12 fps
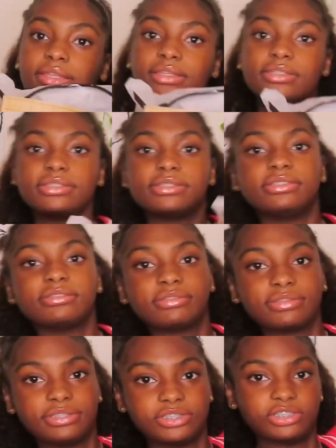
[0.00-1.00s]
This is
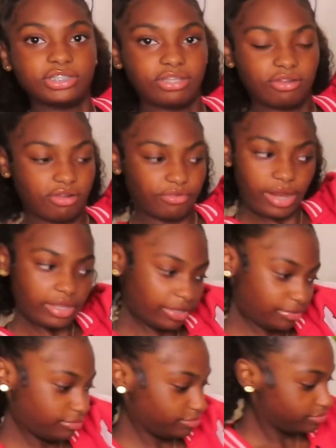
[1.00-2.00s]
the Shein haul right here.